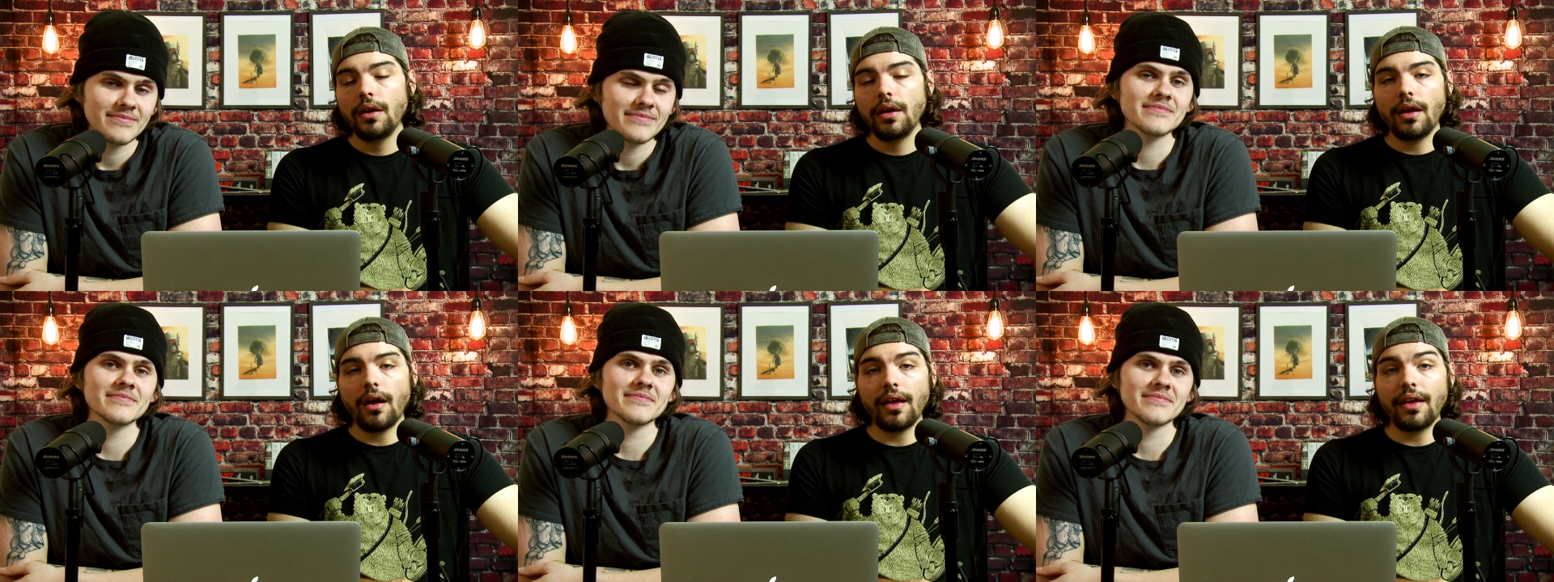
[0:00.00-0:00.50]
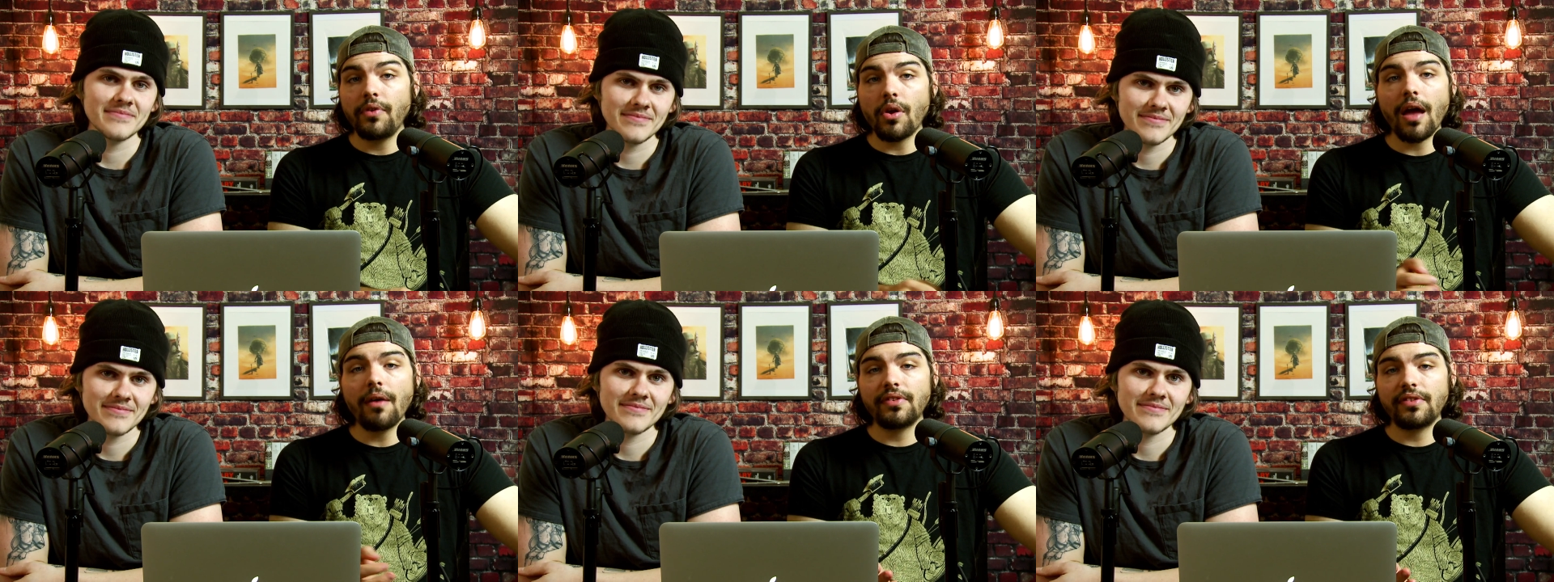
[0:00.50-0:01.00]
Speaker 1: Uh, mm-hmm. Uh, if you
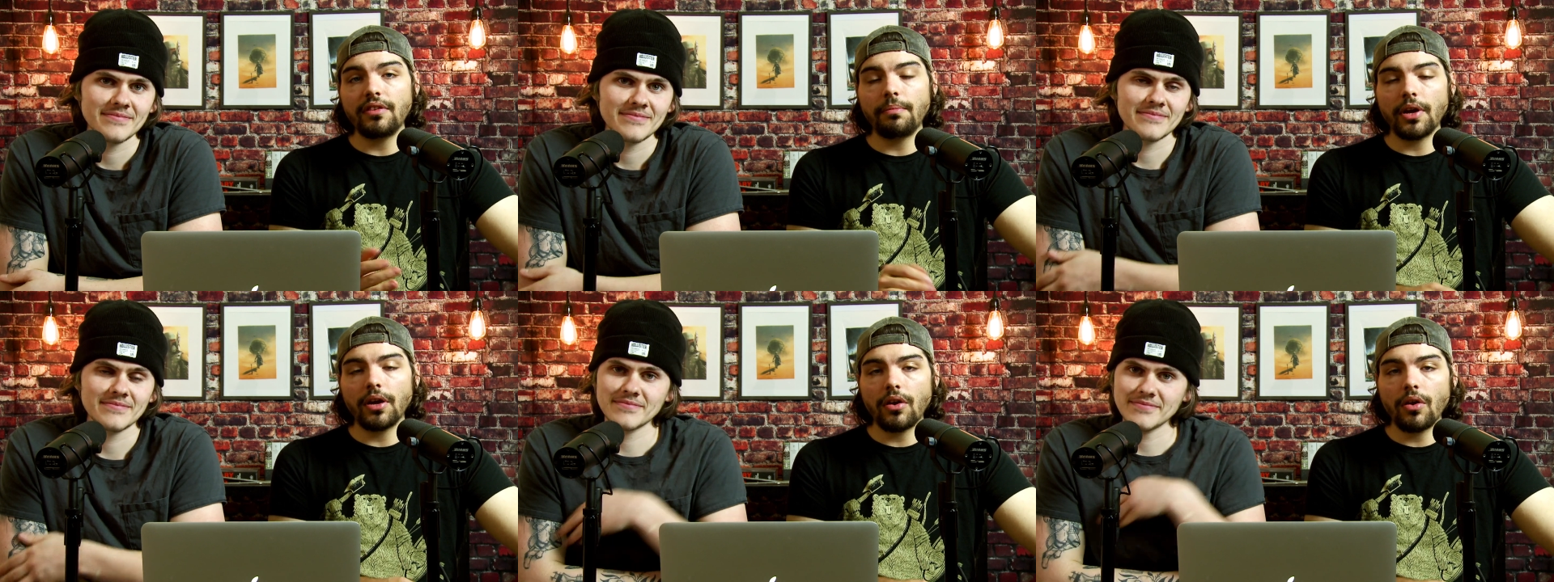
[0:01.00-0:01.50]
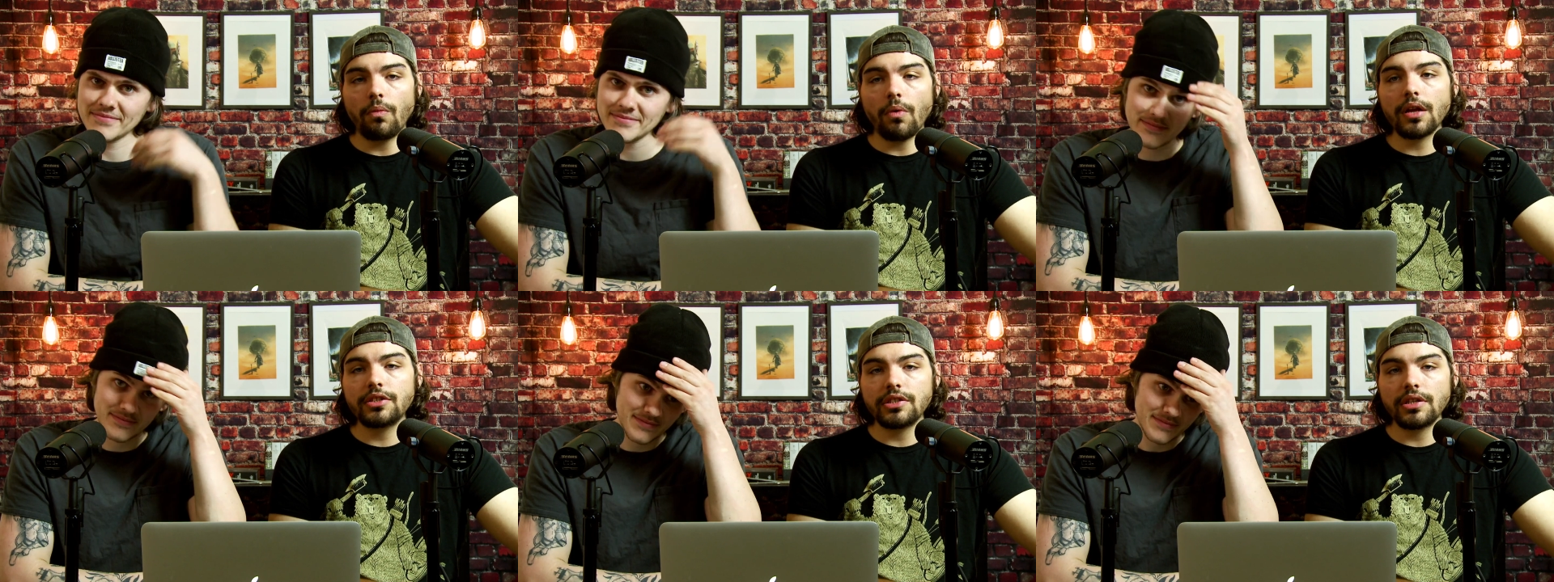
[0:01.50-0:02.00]
haven't seen The Bear, go
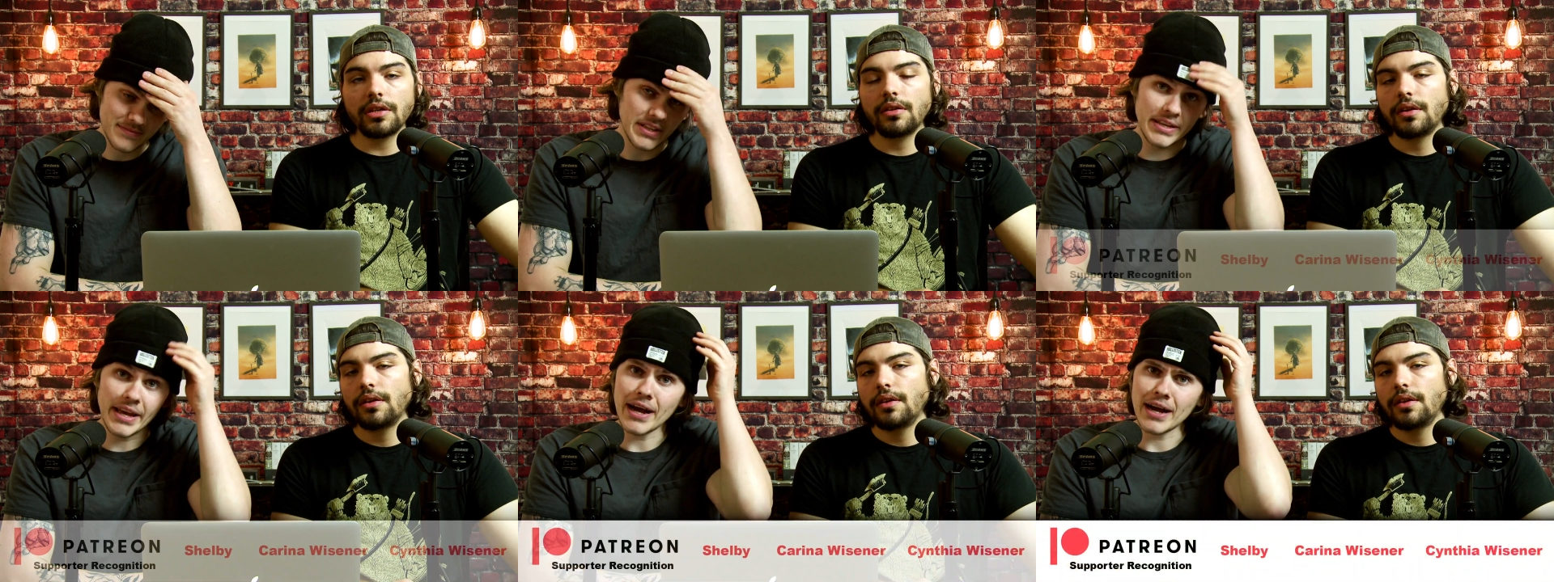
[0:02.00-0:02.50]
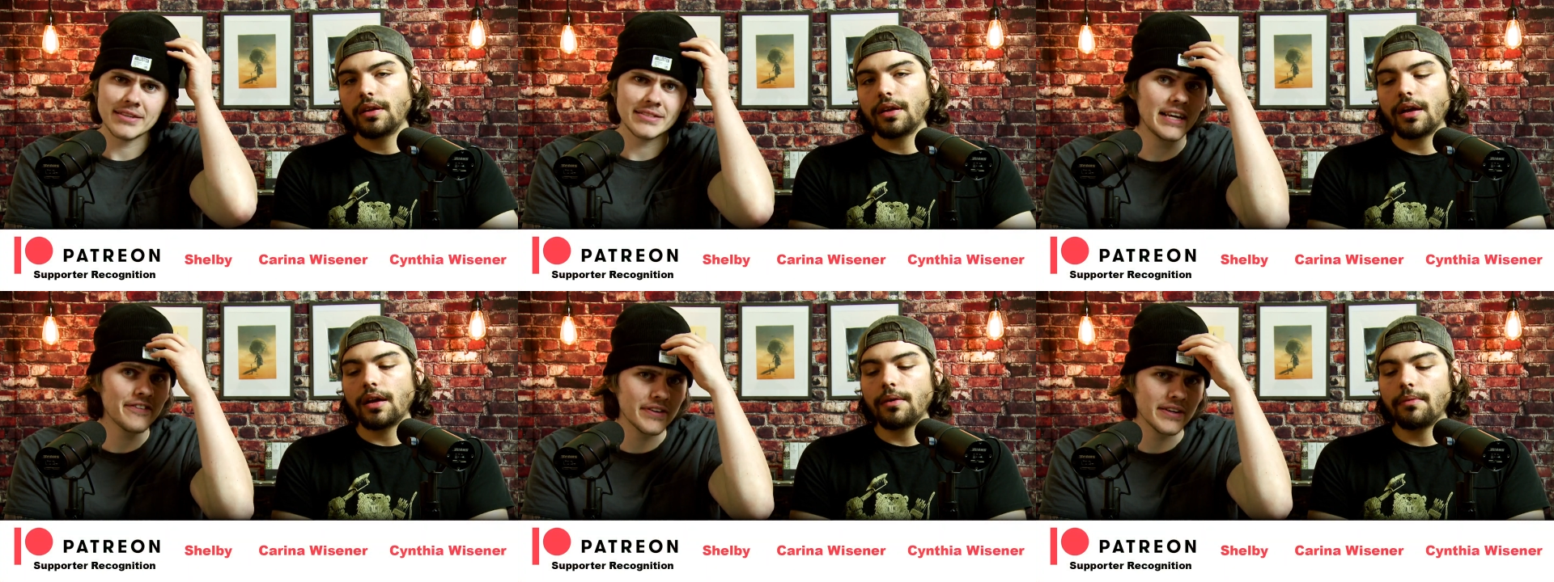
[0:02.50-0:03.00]
watch it. Yeah,
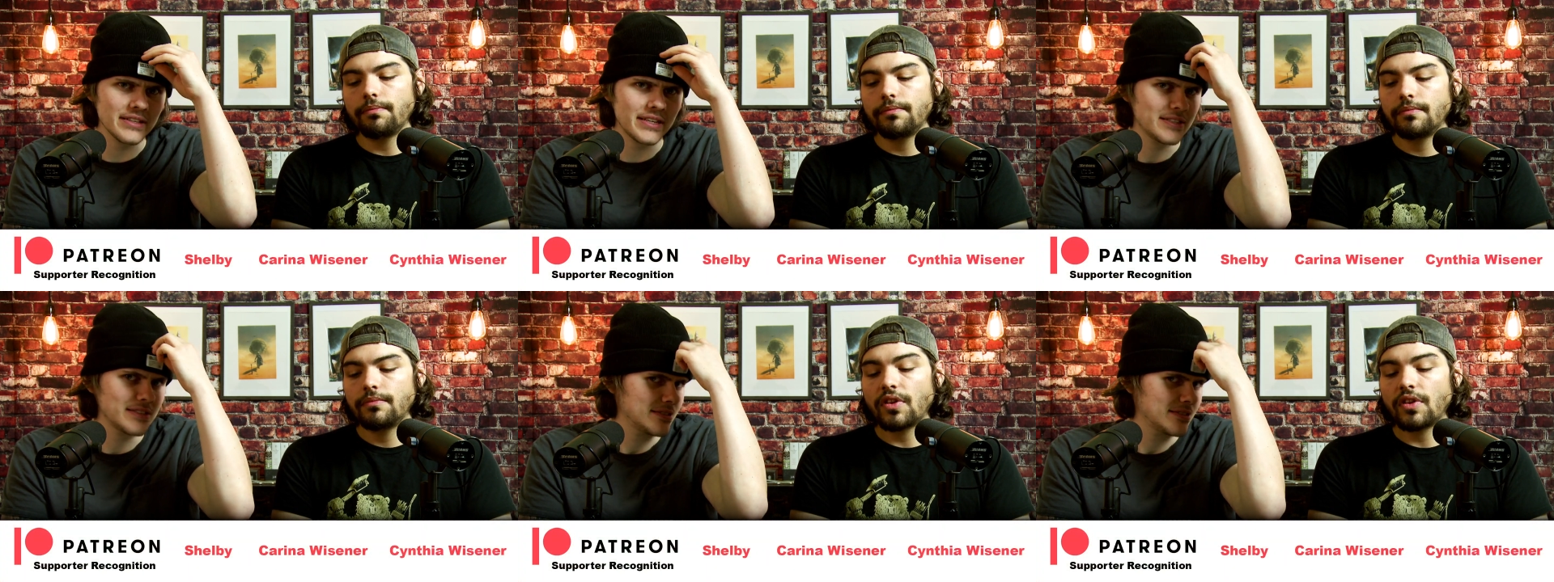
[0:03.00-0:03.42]
um, definitely.